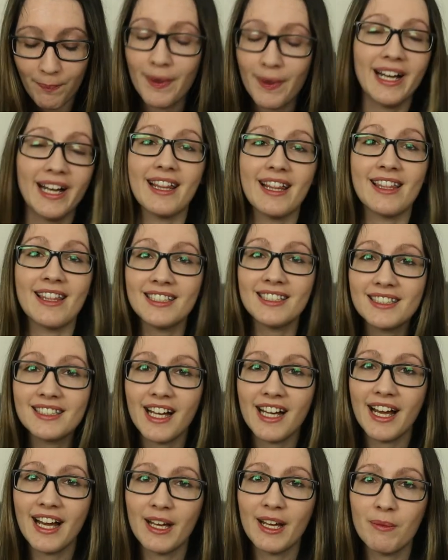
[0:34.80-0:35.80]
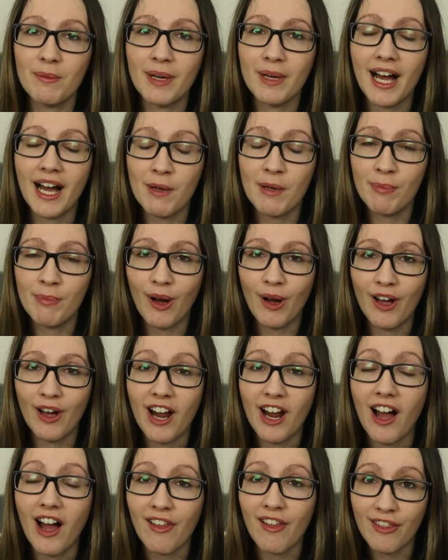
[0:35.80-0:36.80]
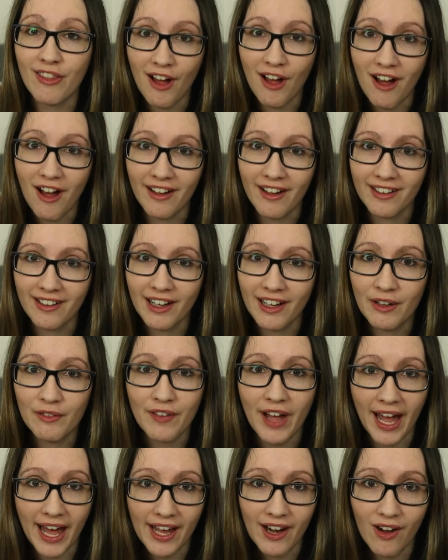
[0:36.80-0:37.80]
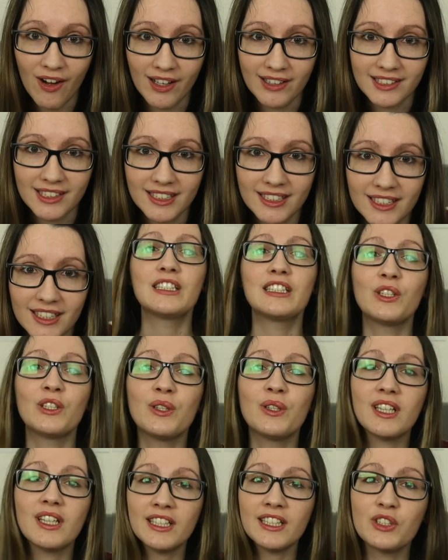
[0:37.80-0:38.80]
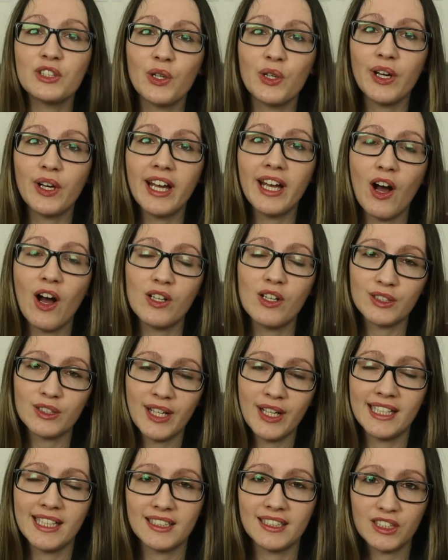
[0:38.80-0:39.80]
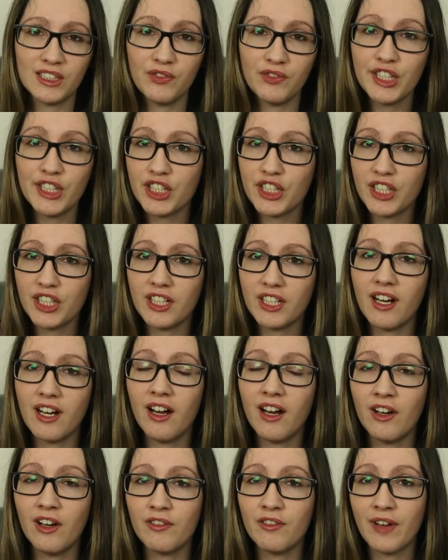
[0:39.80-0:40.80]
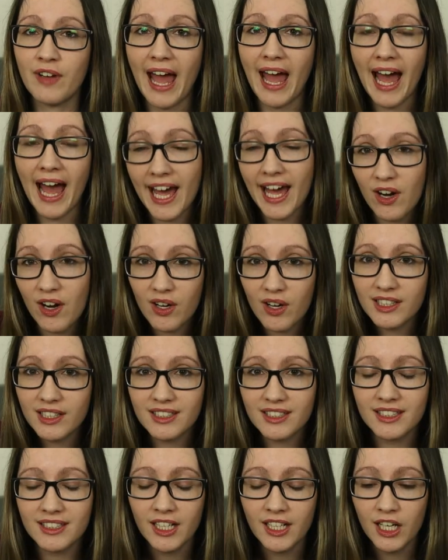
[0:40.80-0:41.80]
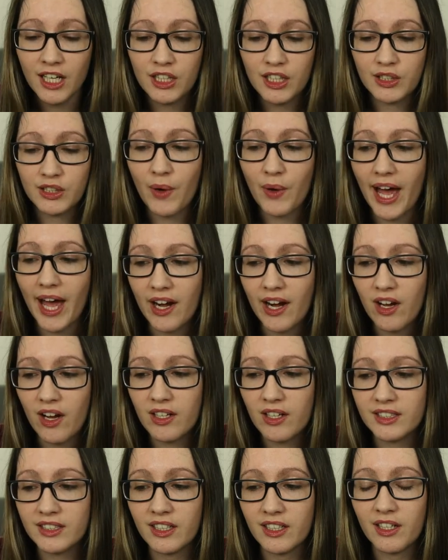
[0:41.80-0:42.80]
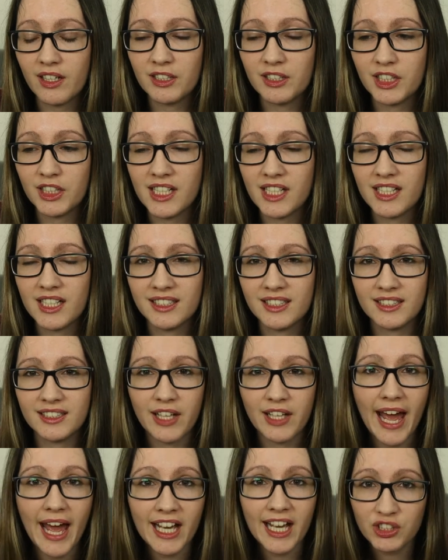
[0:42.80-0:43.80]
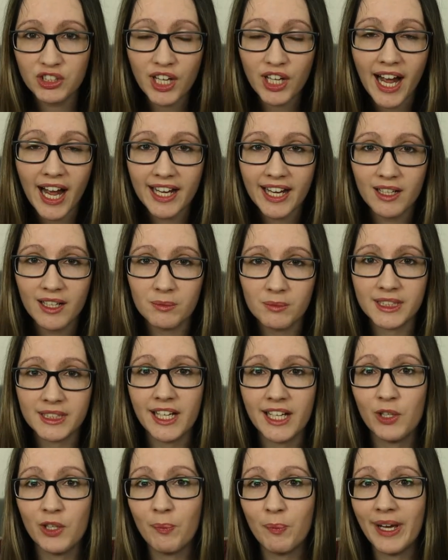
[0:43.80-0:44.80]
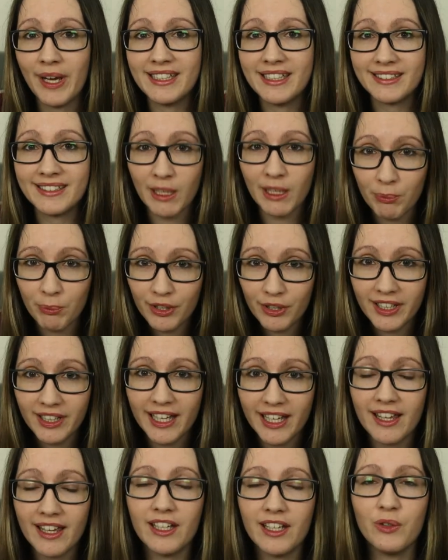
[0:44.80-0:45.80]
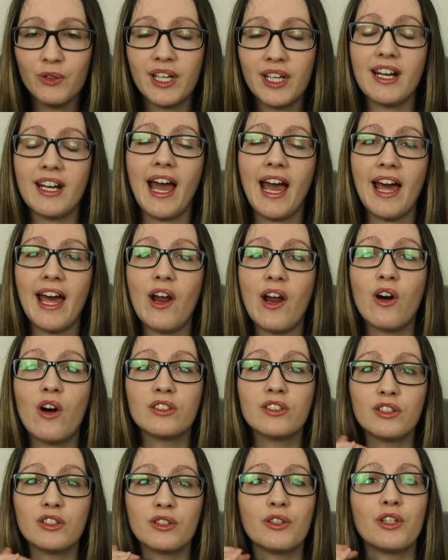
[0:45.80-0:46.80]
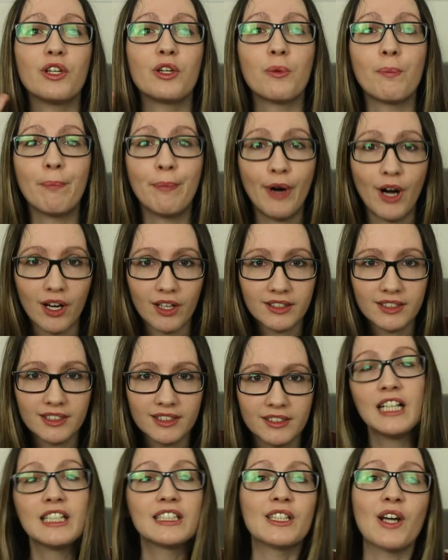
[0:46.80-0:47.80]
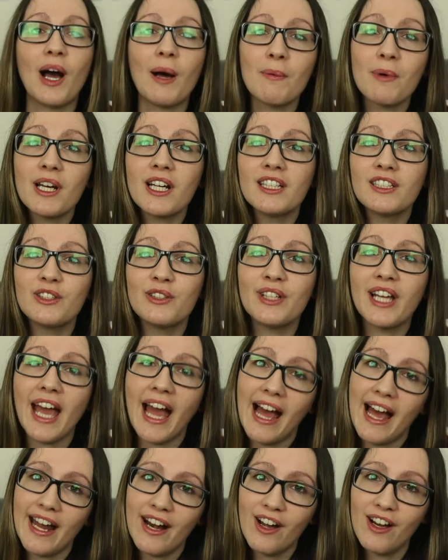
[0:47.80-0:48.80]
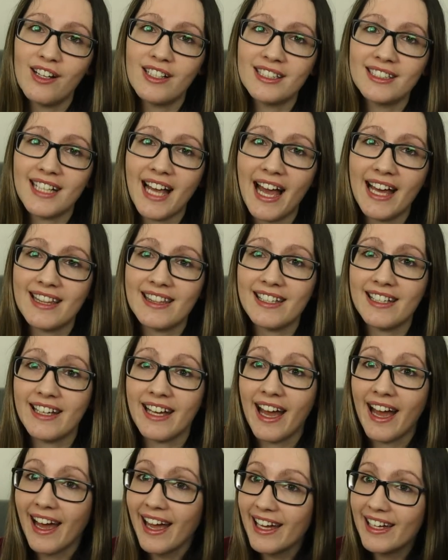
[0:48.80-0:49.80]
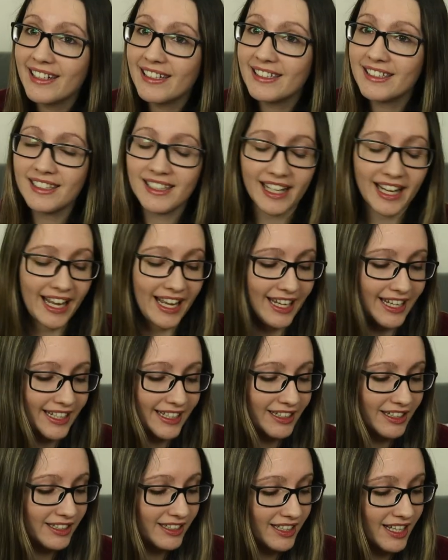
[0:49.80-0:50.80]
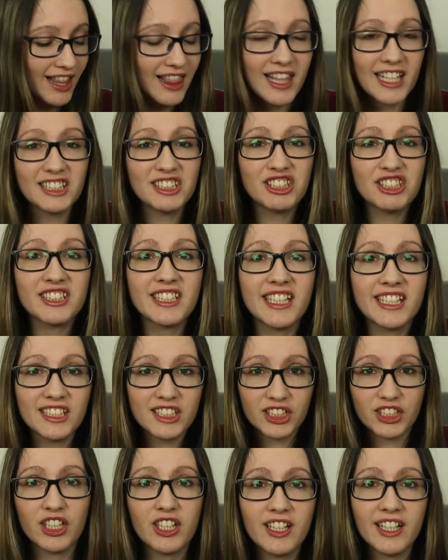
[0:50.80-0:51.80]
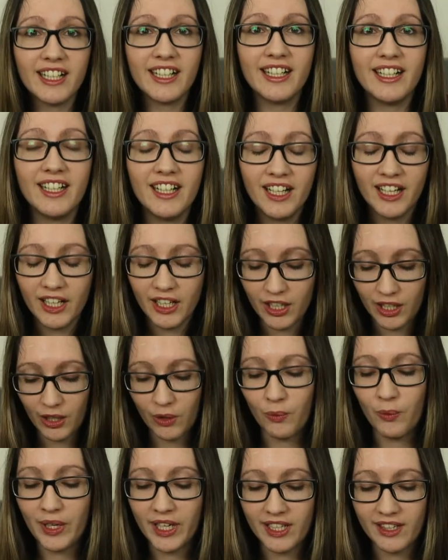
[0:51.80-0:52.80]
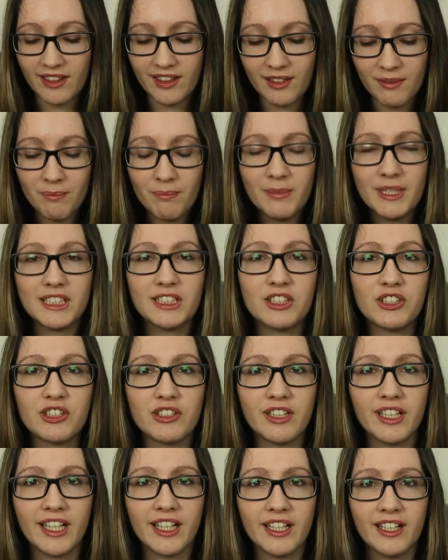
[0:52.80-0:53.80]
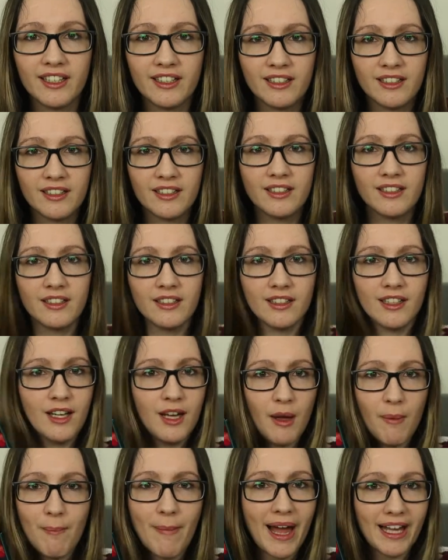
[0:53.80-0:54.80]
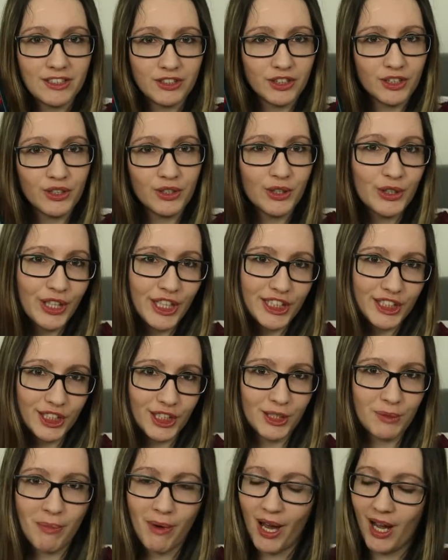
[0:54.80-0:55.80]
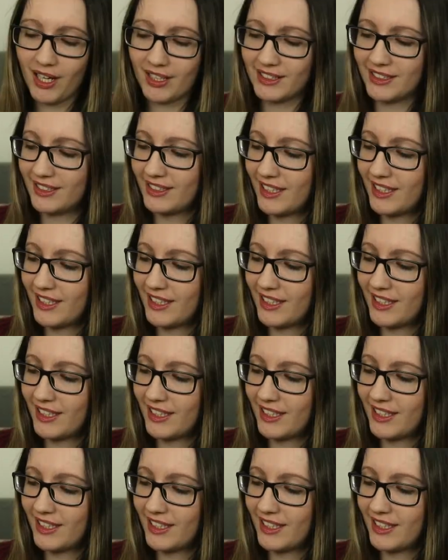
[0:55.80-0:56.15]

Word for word: but this time I bought a lot of add-ons. So LitJoy also has this feature of add-ons. So add-ons are just extra items that you pay separately that you can add on to your box. So I'm gonna do the add-ons at the end and let's just get started with the mystery magical creatures box.